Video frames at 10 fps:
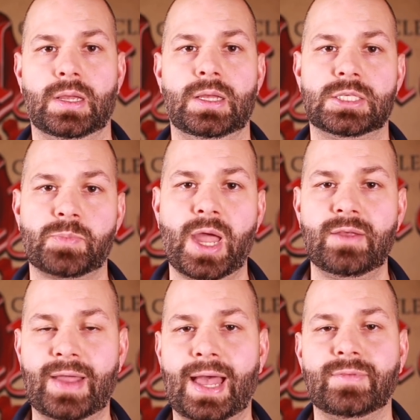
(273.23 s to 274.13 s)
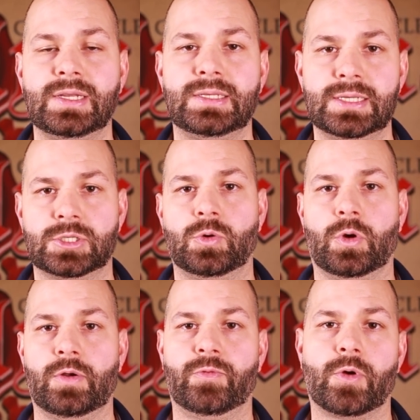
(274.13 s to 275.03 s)
In spite of having
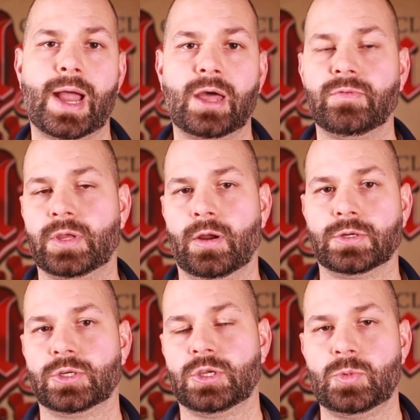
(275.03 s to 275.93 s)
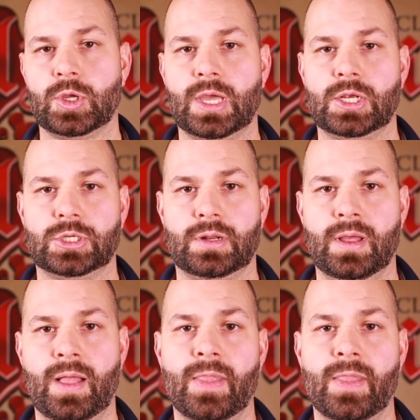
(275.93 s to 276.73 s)
Discord for out-of-character communication,